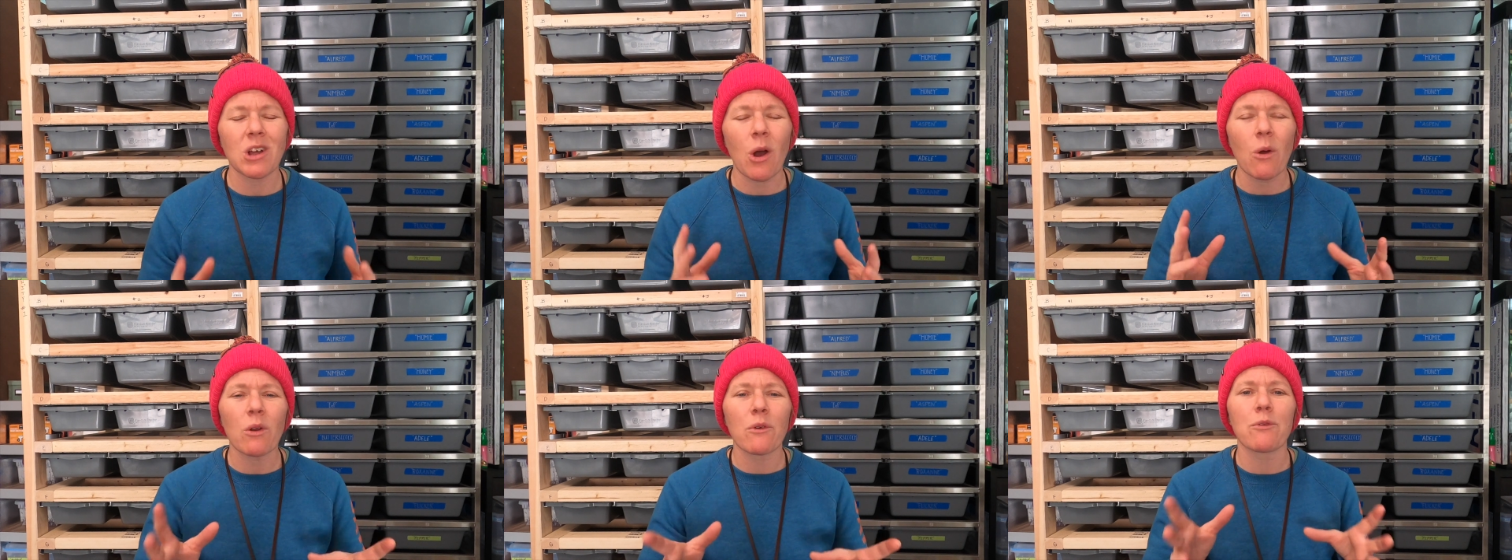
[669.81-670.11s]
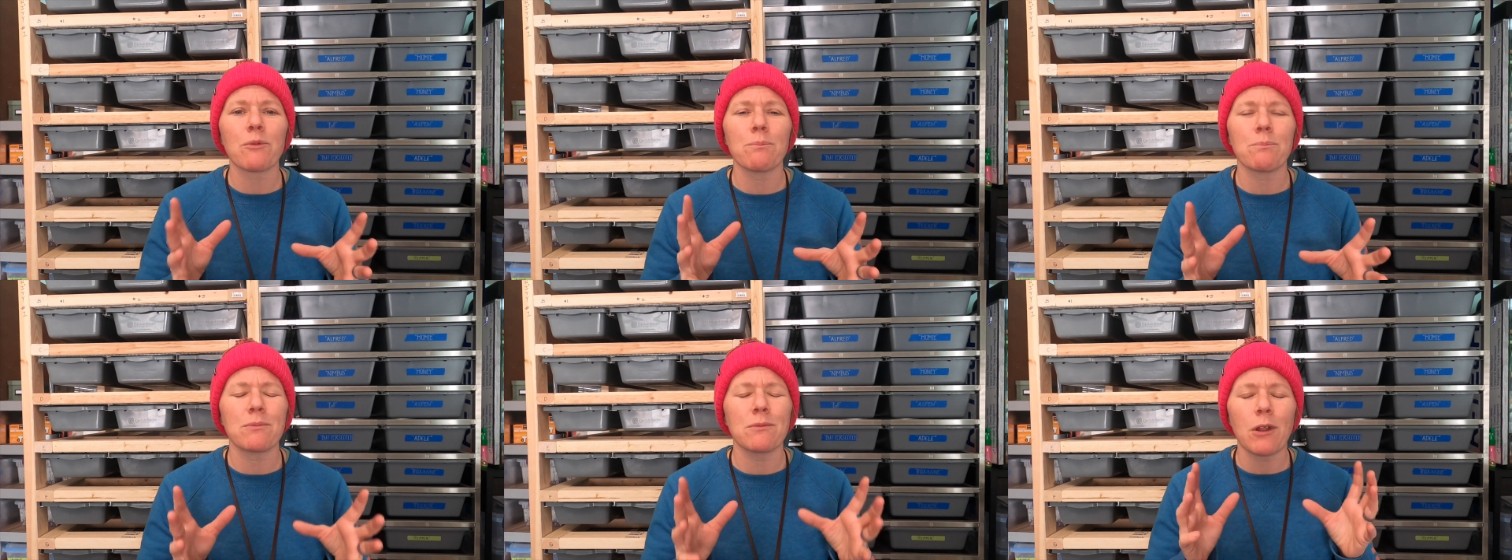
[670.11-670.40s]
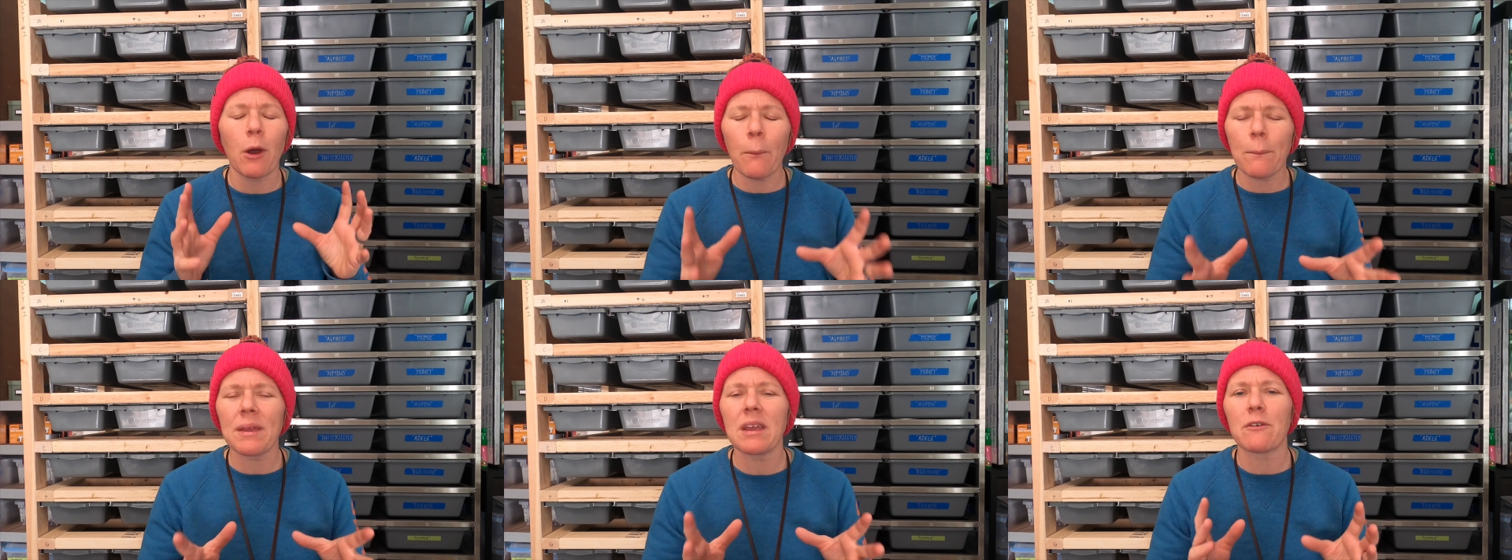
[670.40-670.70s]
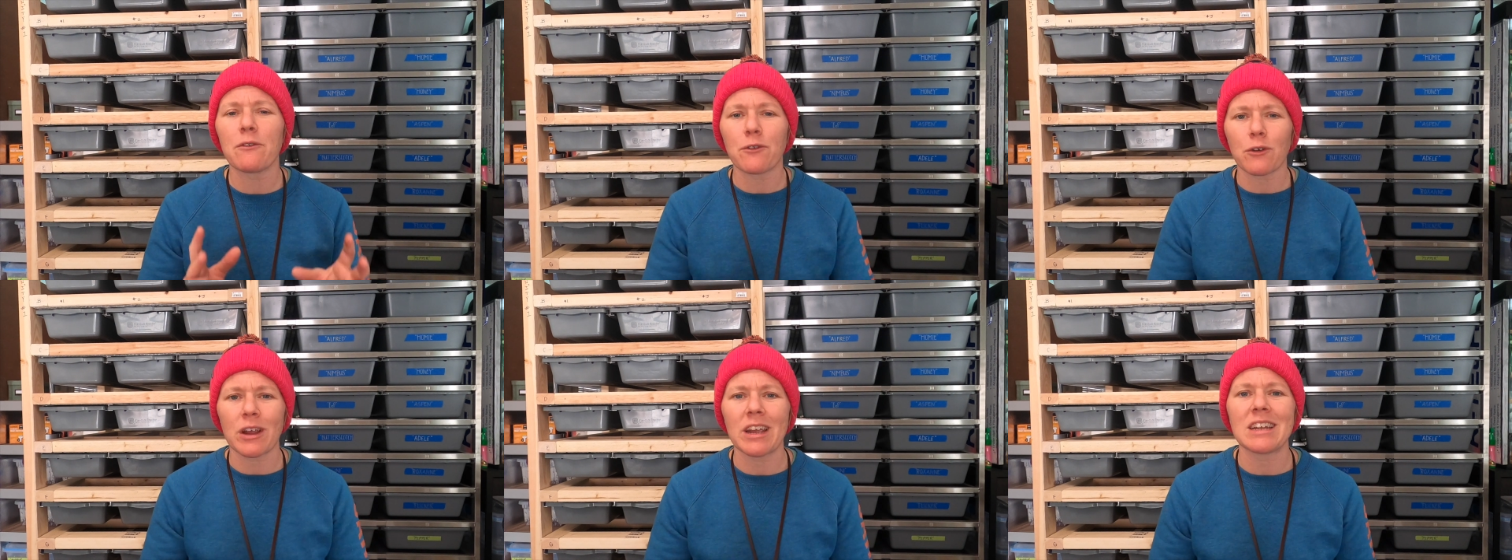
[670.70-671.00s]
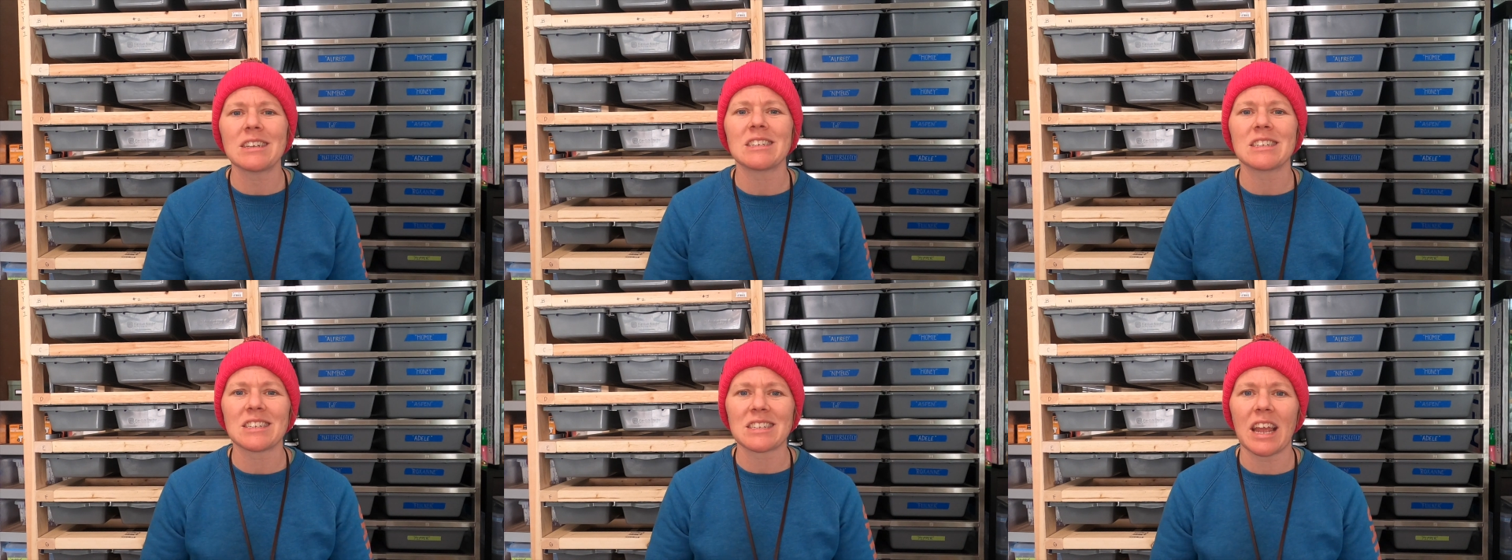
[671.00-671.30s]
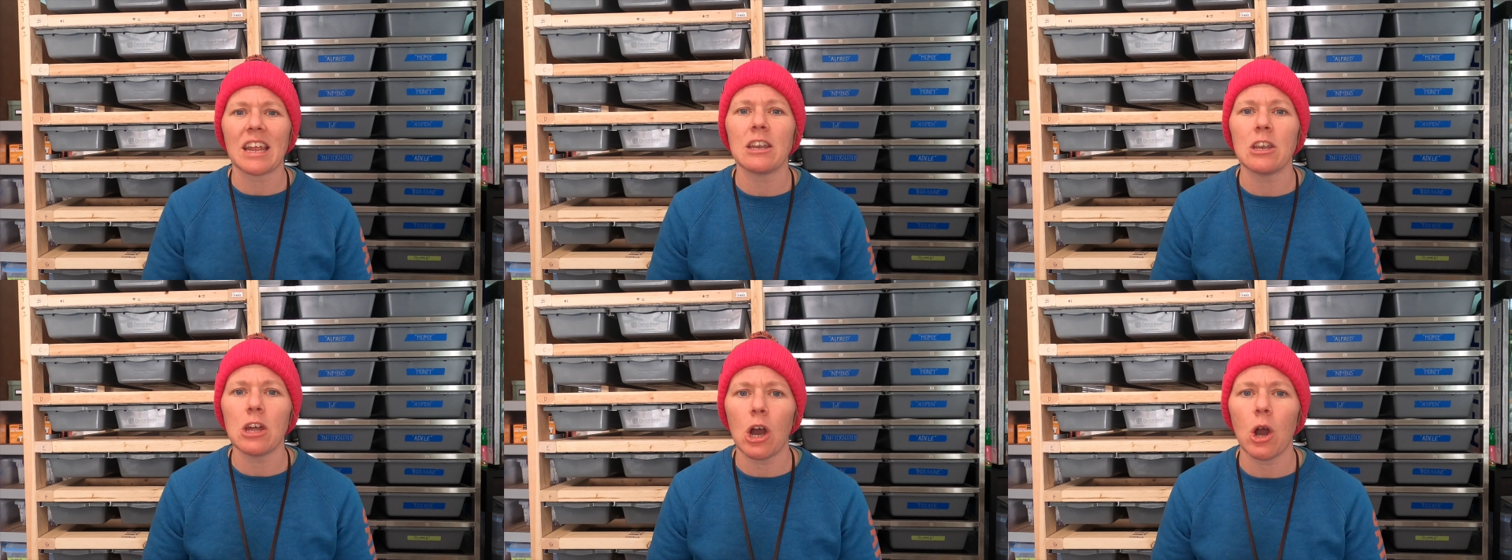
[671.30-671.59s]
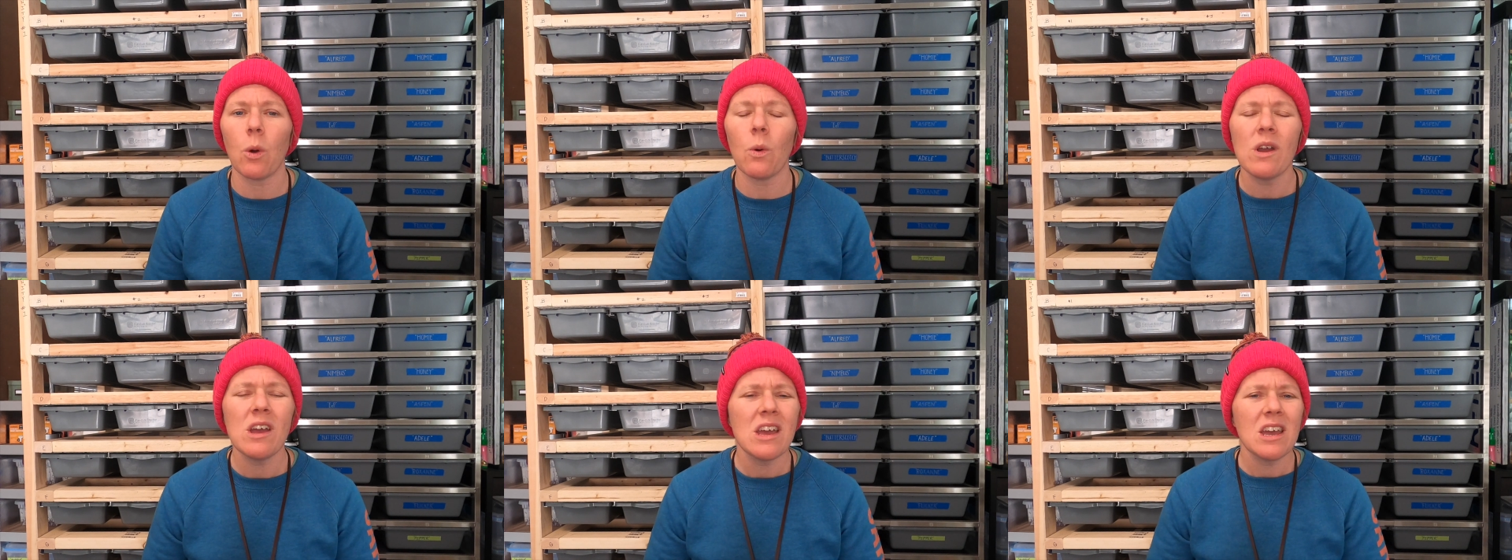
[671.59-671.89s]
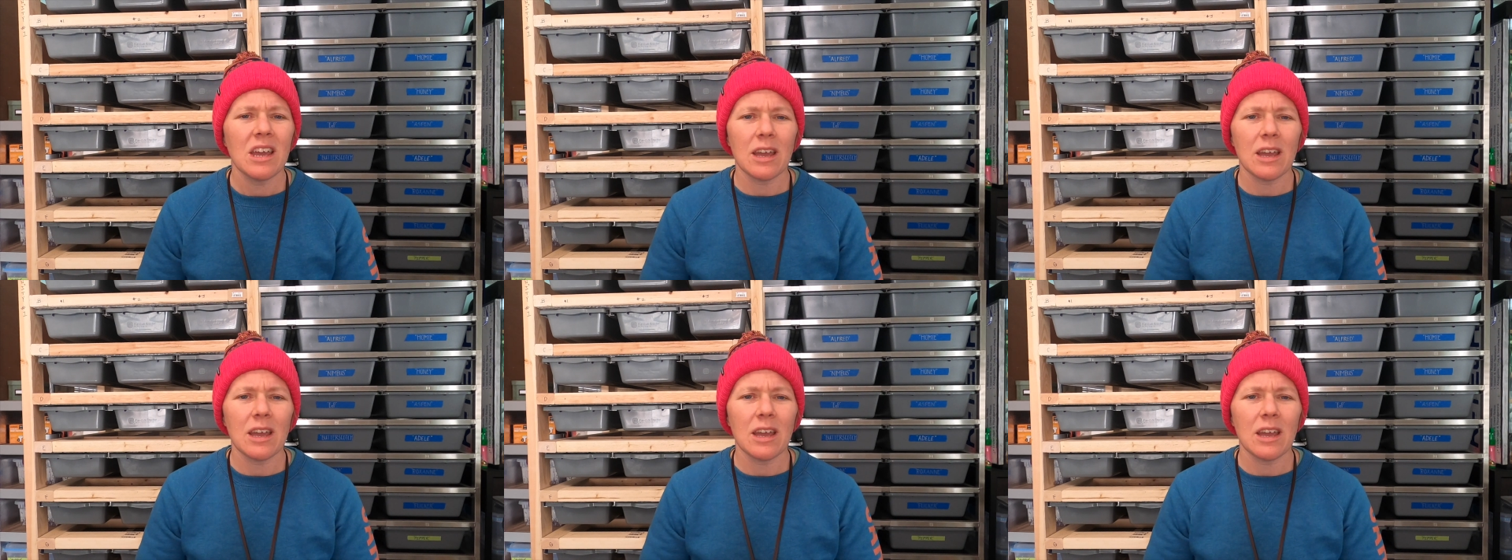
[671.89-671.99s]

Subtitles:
Don't be afraid to say no